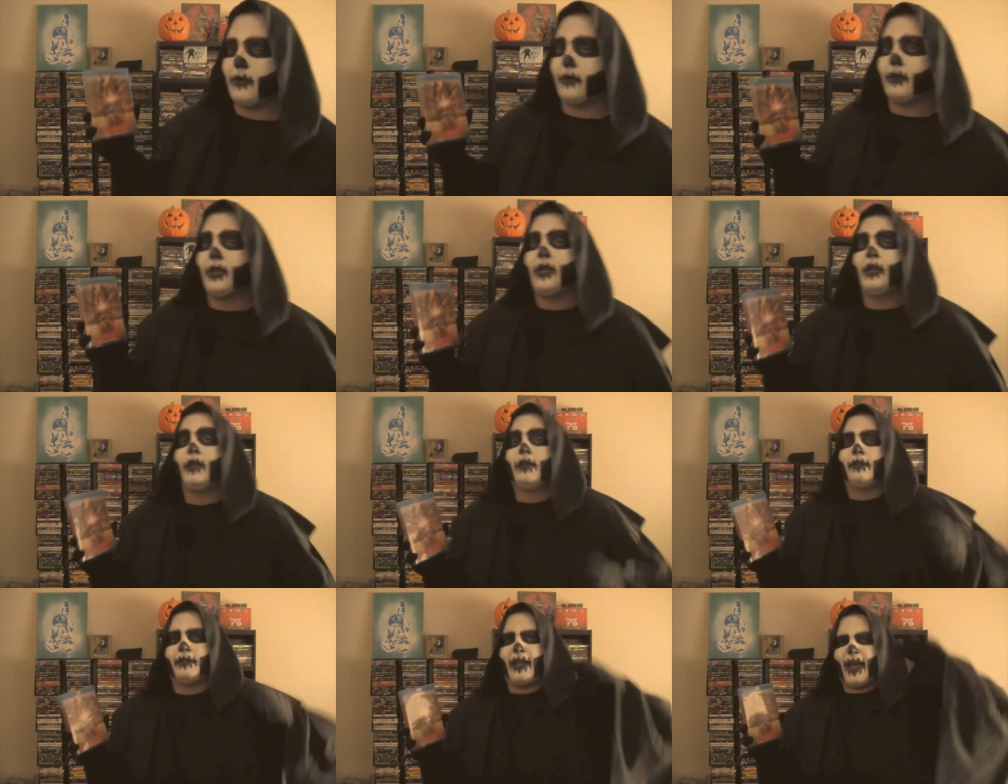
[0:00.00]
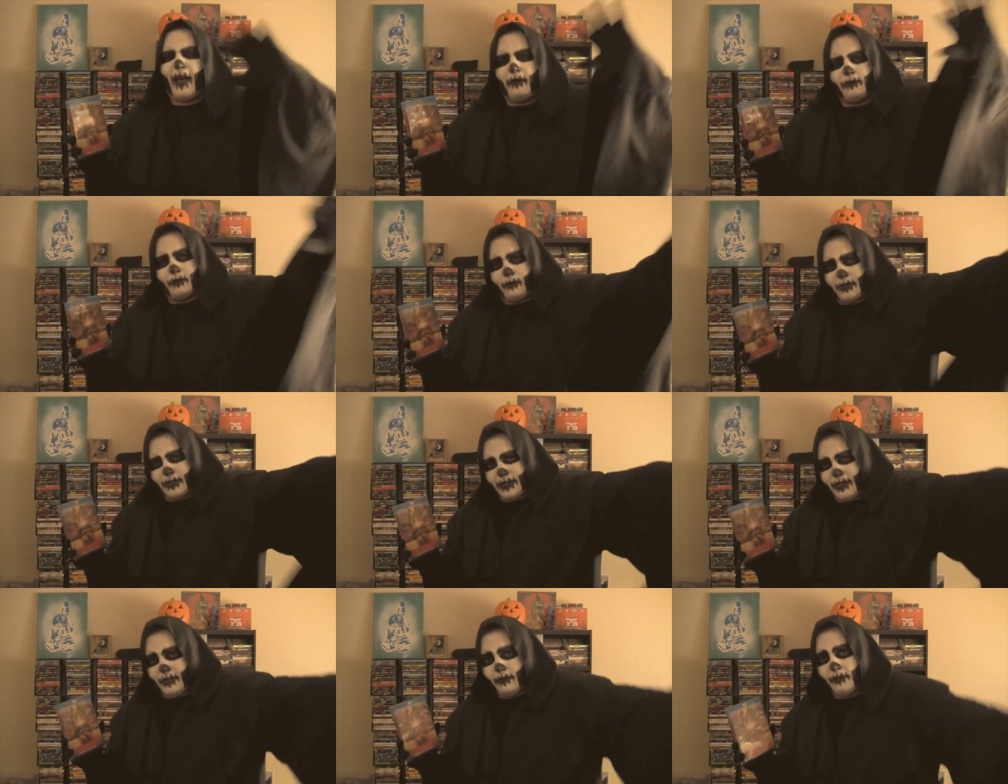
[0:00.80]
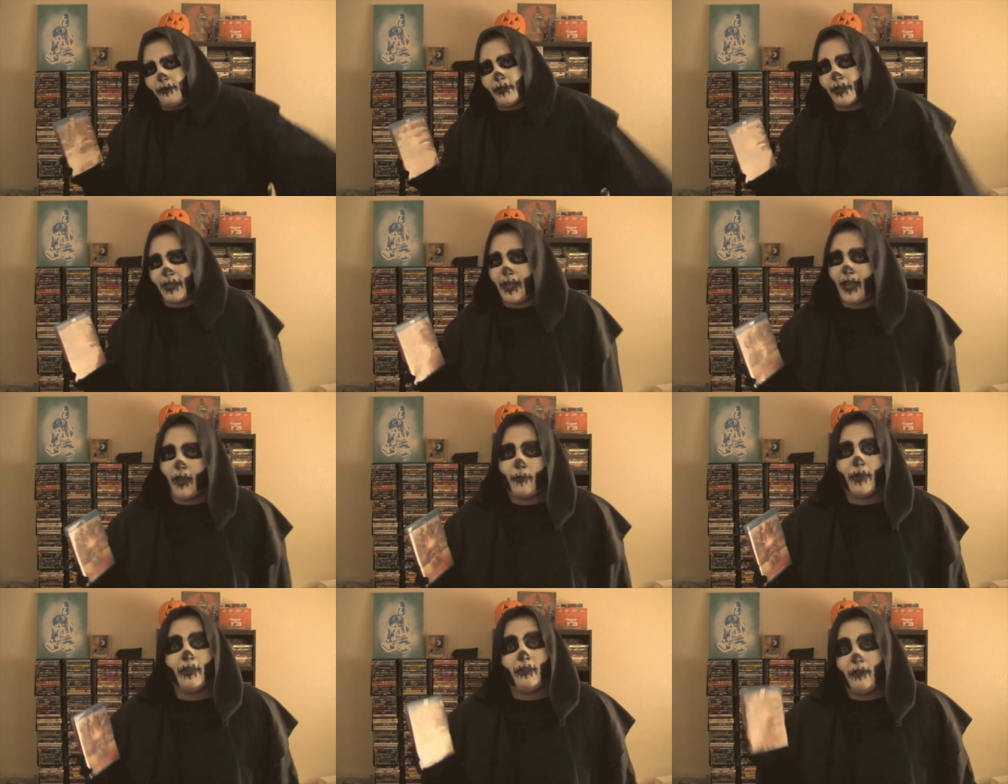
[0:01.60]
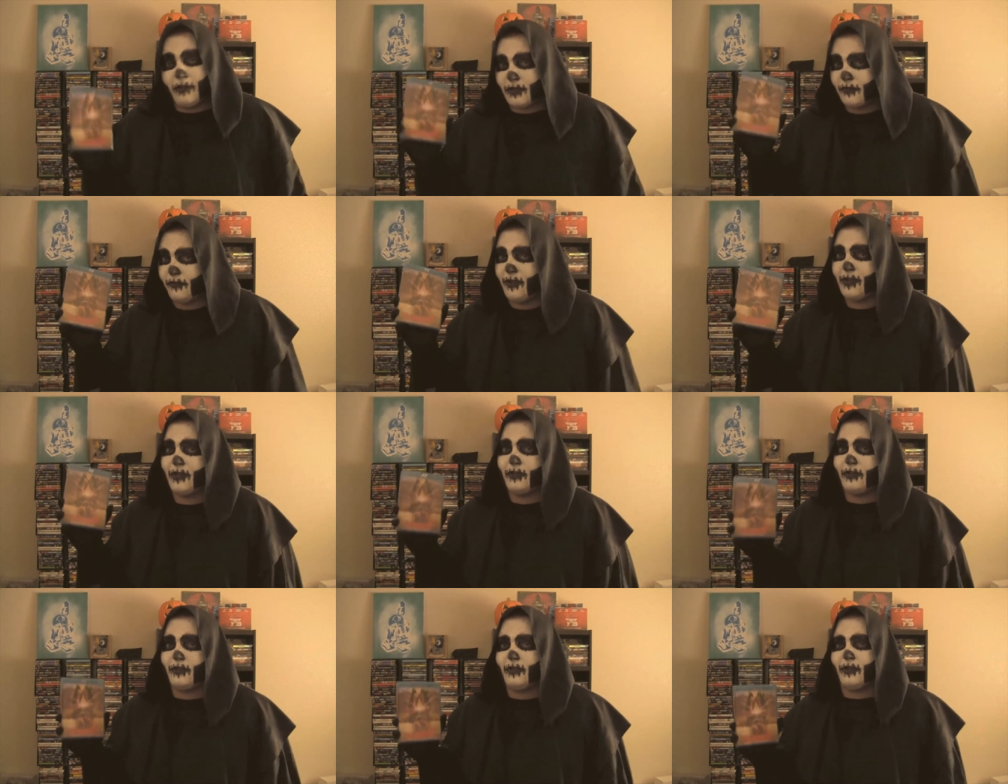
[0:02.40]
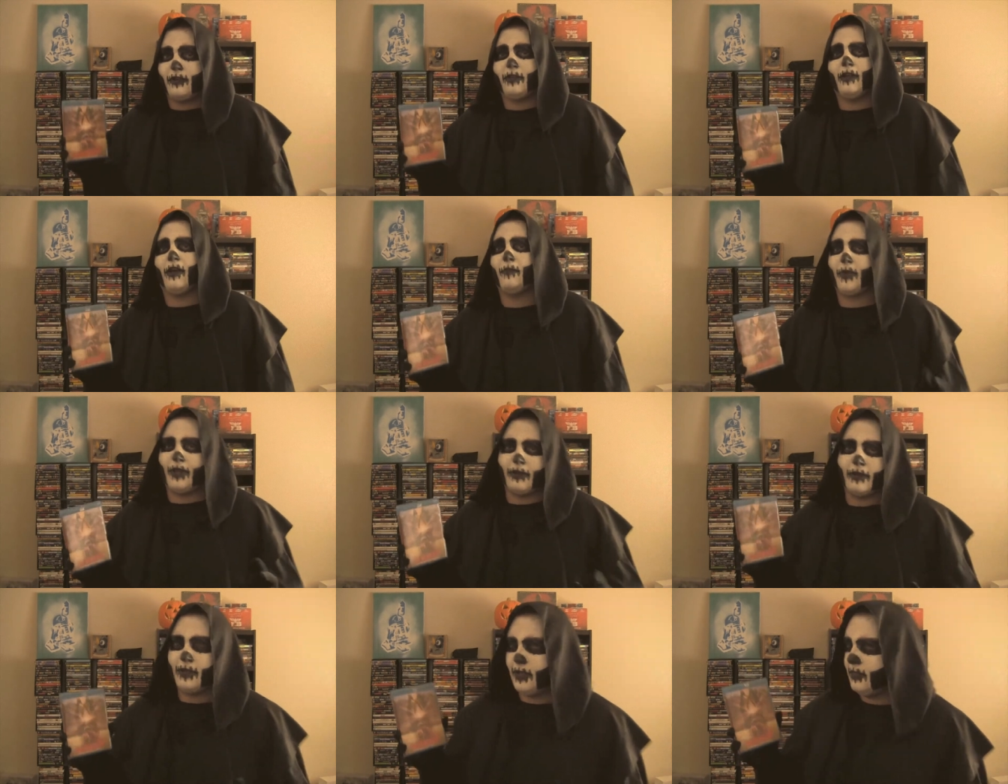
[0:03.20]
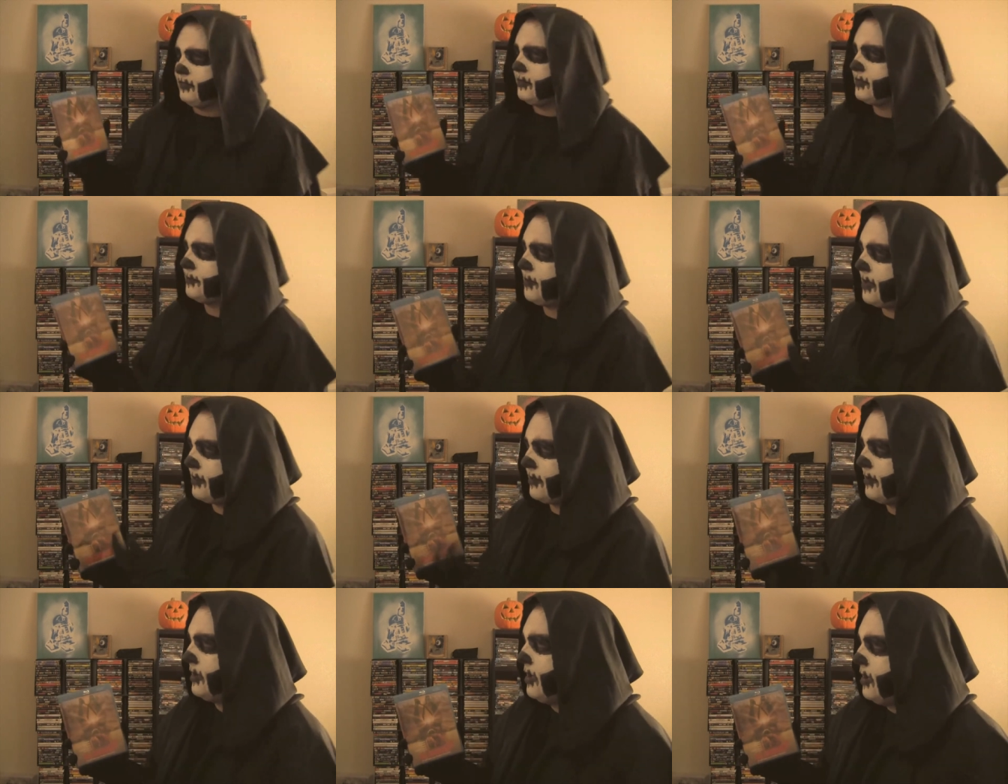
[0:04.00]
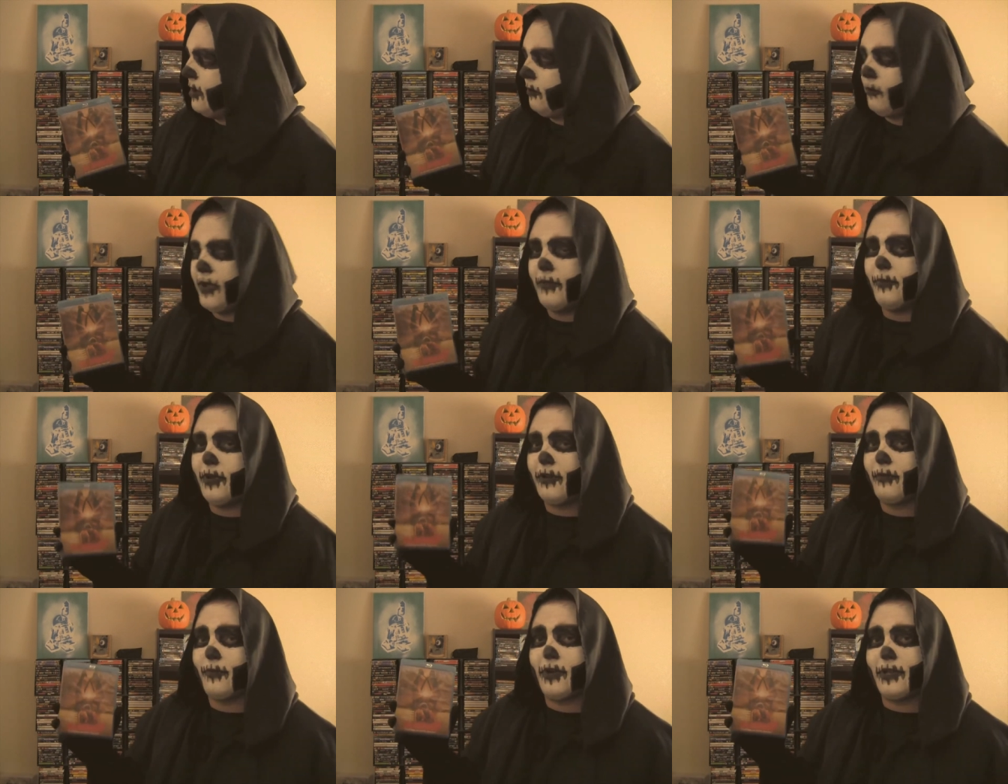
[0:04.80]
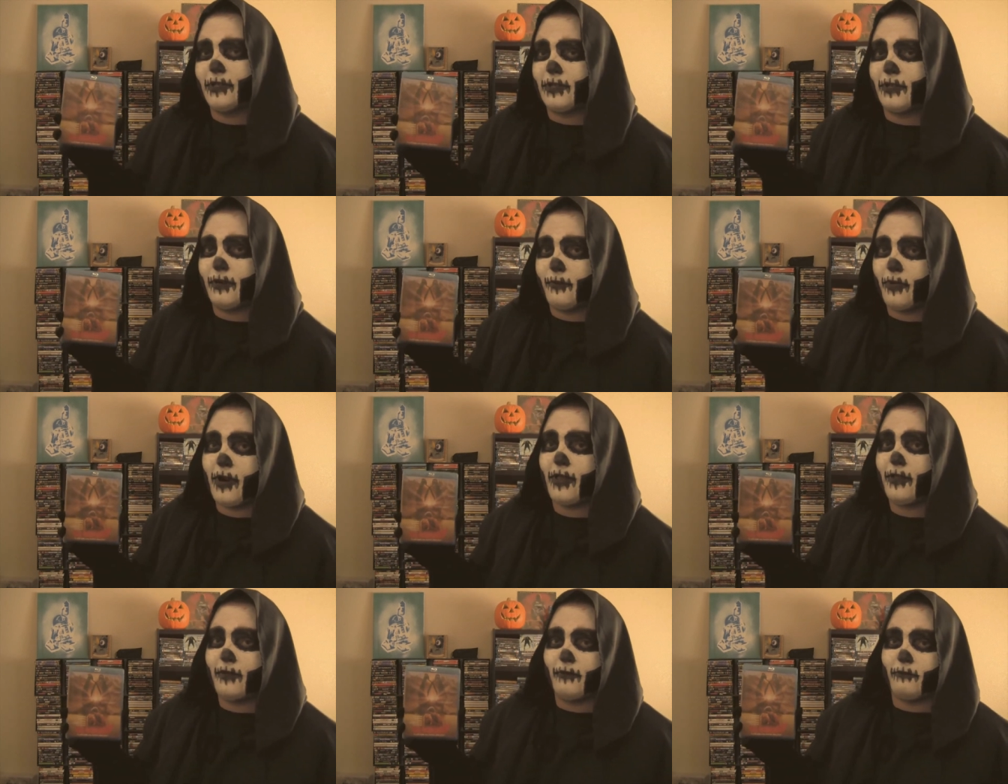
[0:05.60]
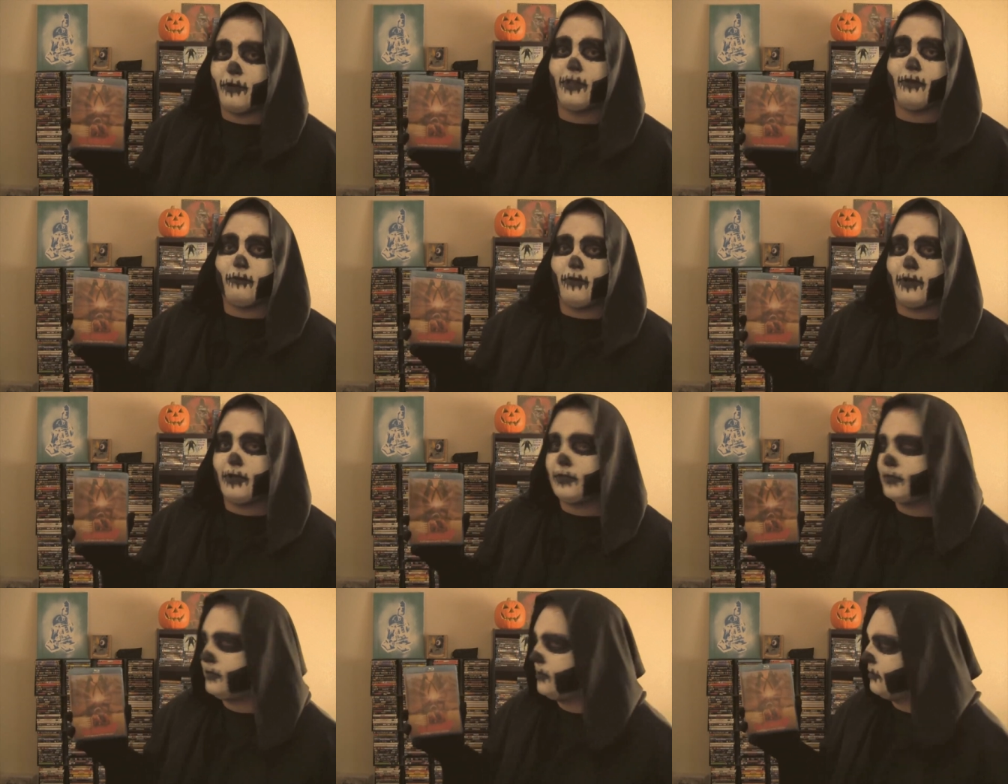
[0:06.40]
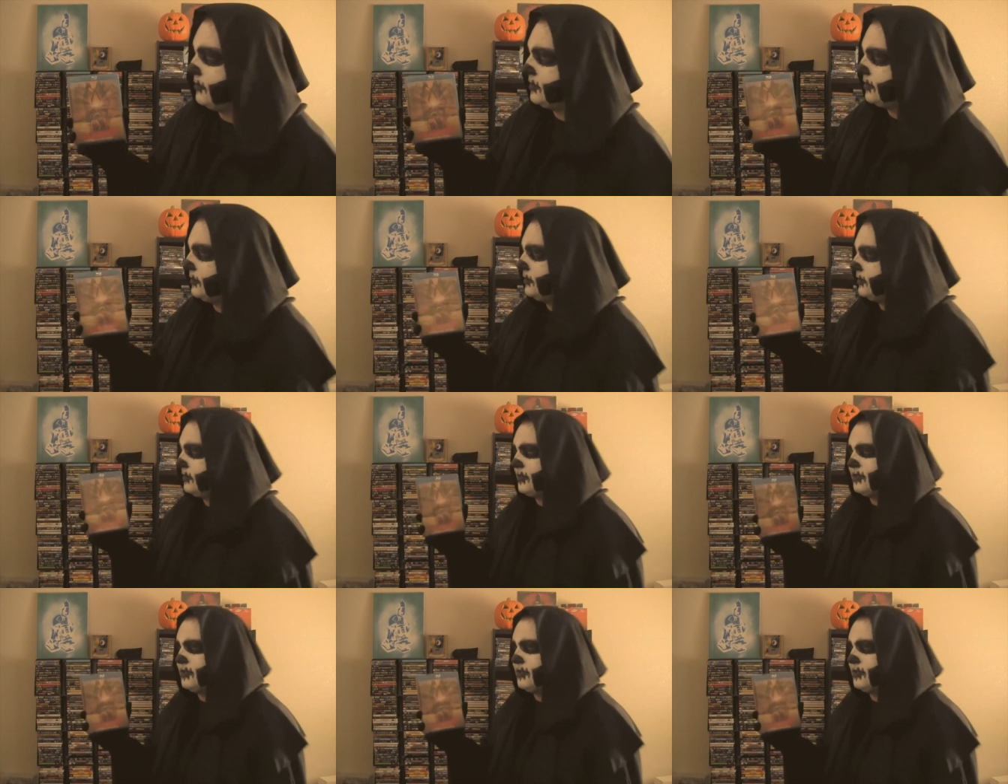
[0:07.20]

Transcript: on the outdoor scenery, the camp, it looks fucking good. I mean, it looks probably way bigger budget than it probably really was. You know, it